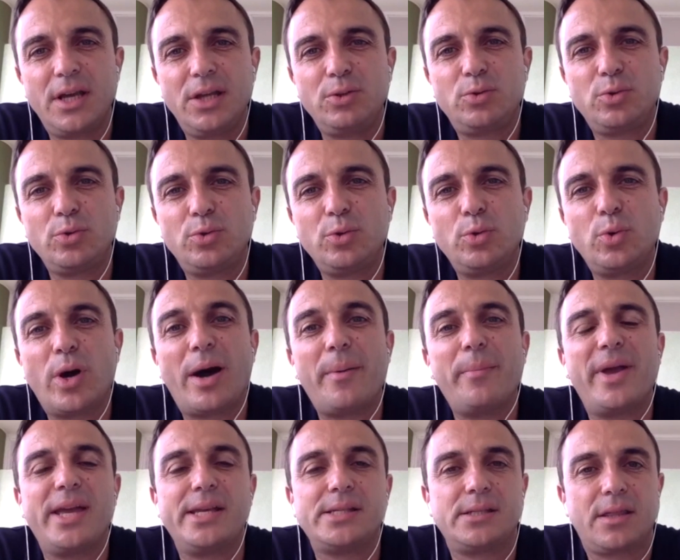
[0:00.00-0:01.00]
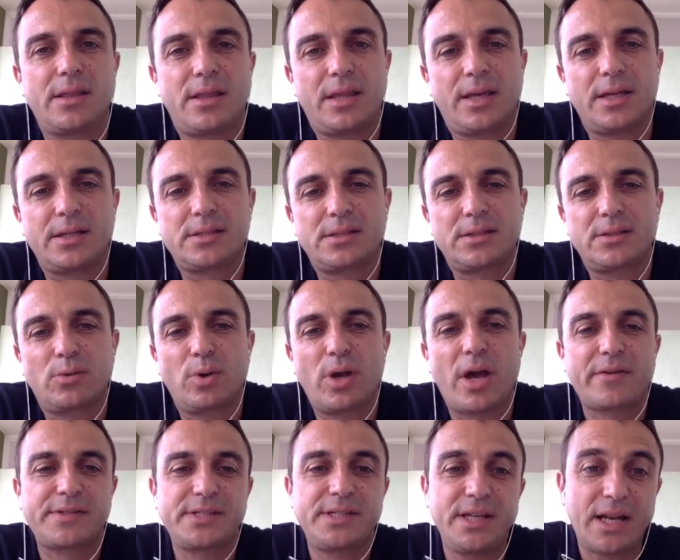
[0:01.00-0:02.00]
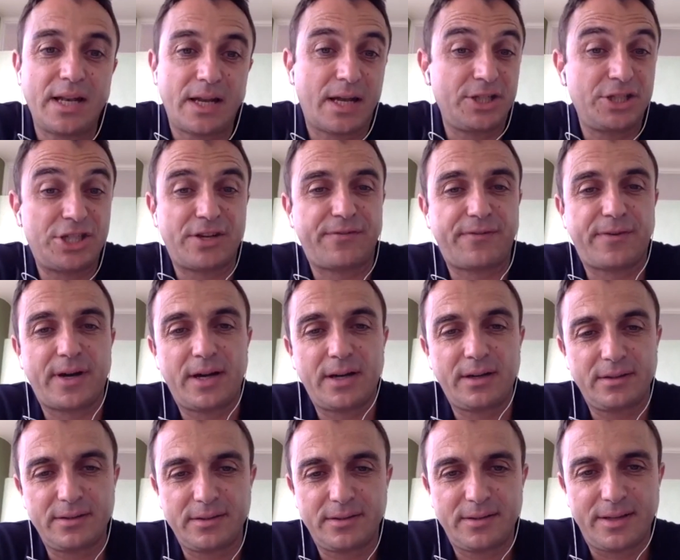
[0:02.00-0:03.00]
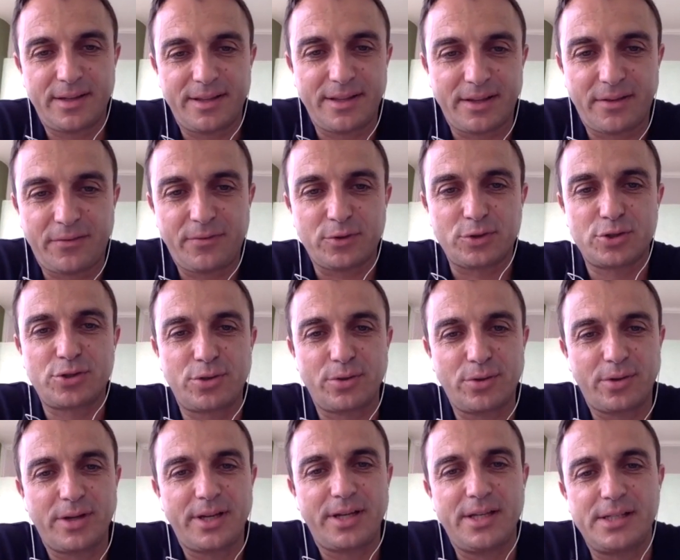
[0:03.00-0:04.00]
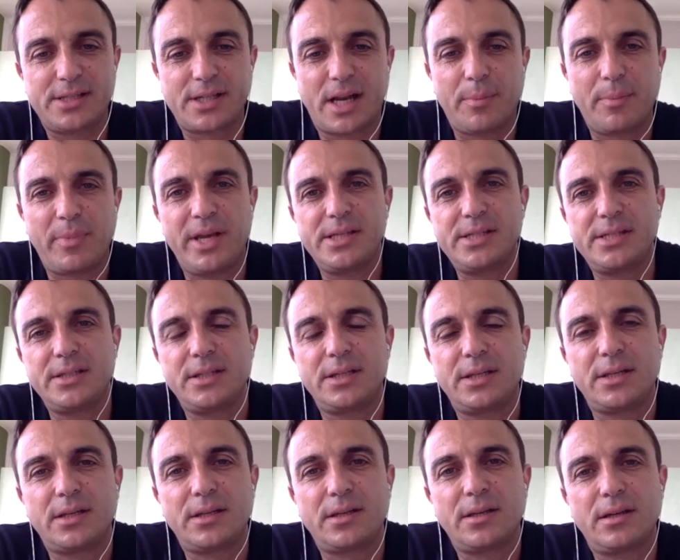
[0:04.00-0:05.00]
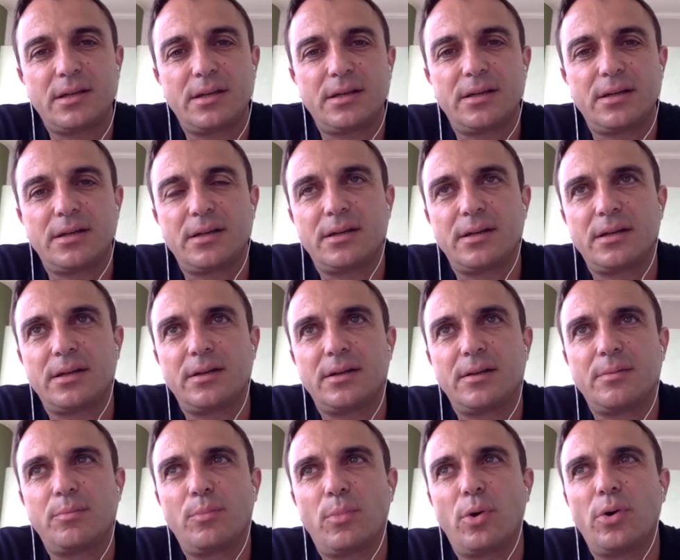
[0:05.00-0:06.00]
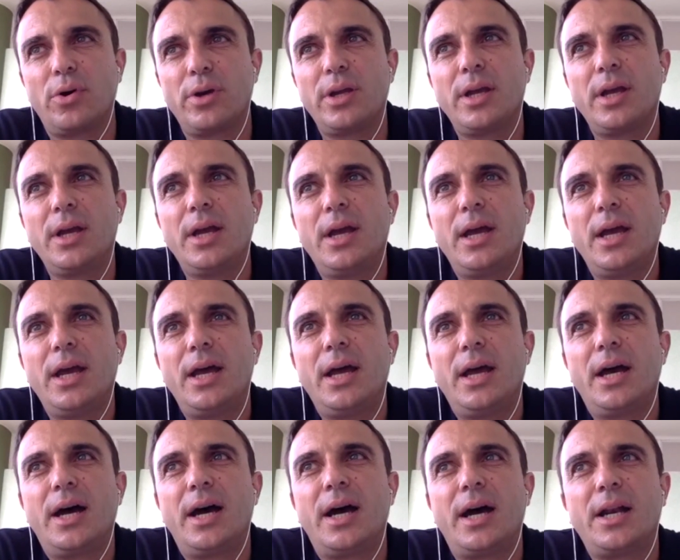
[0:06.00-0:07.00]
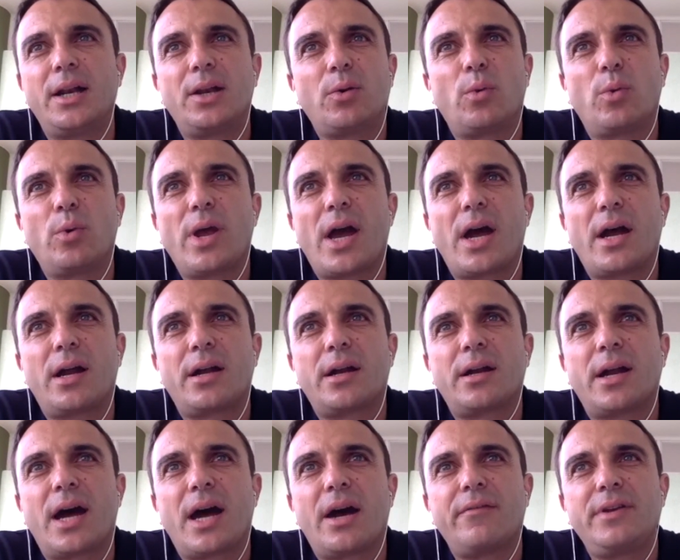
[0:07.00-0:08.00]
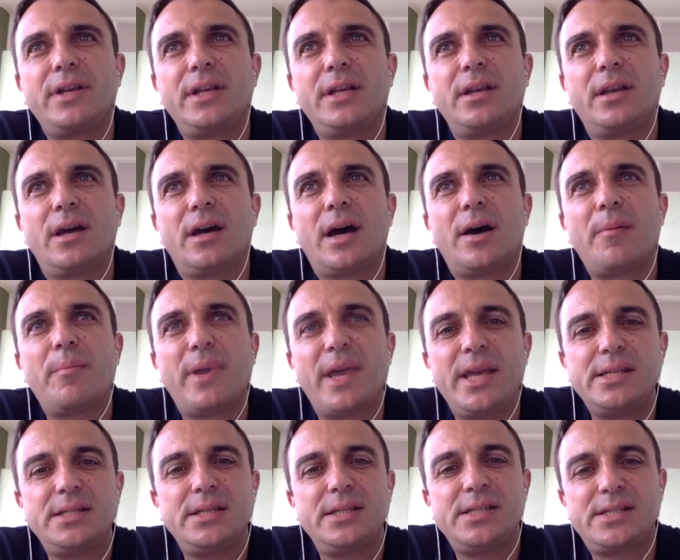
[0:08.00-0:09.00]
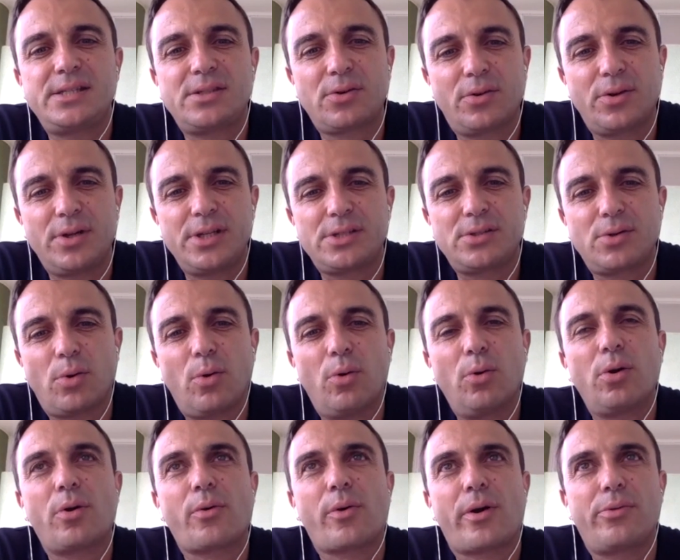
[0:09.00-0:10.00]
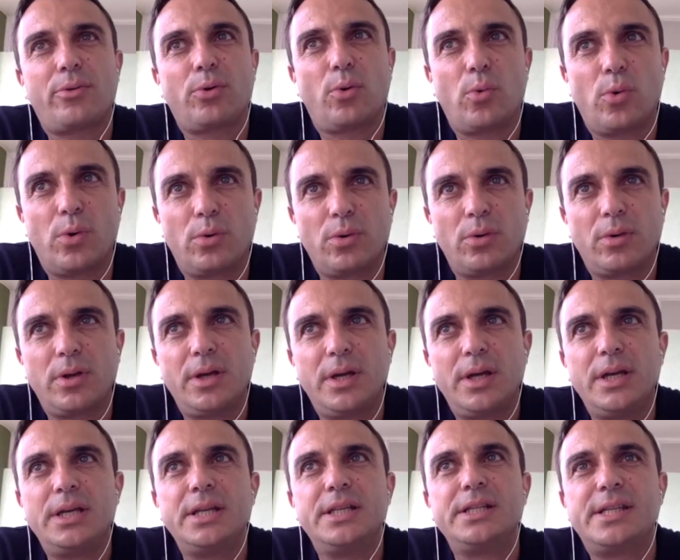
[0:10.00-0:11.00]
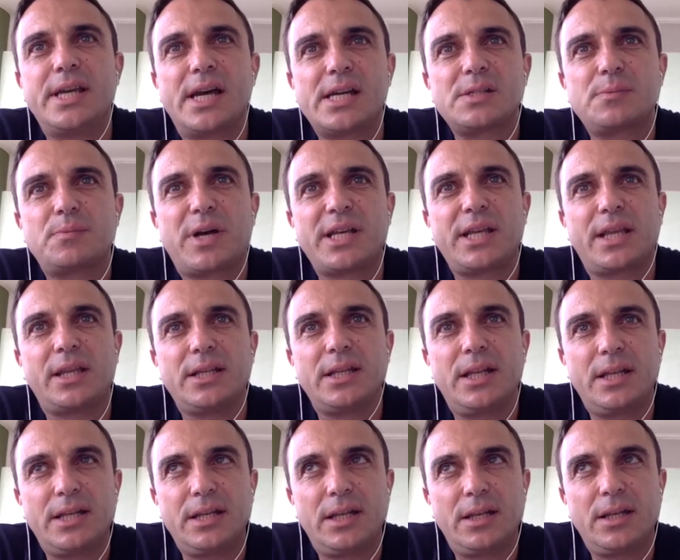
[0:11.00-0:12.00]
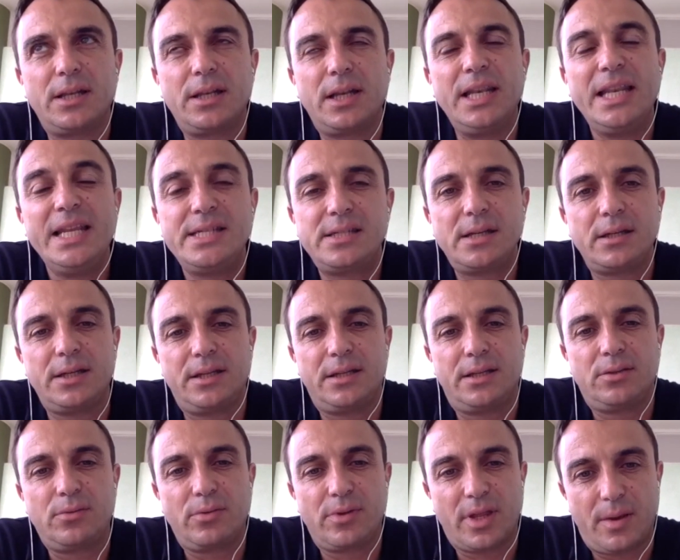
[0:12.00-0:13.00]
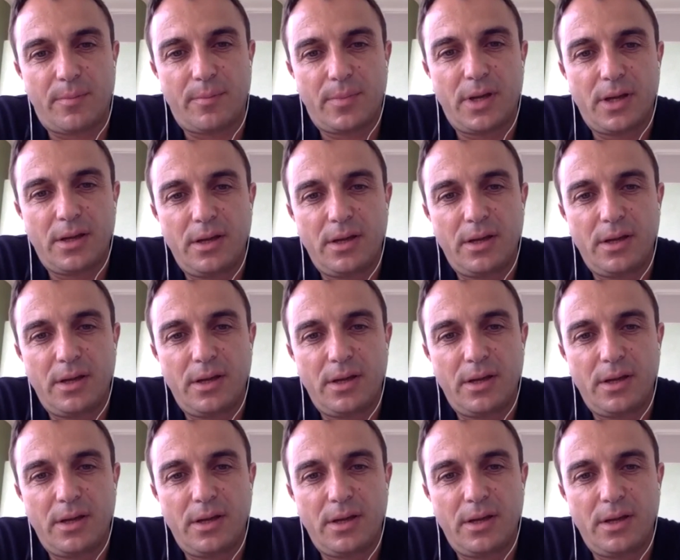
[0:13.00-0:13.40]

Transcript: to do amazing things. We have seen Jaafar, and that for sure he's an amazing boy. And we are having amazing stories all around the world just by listening to them.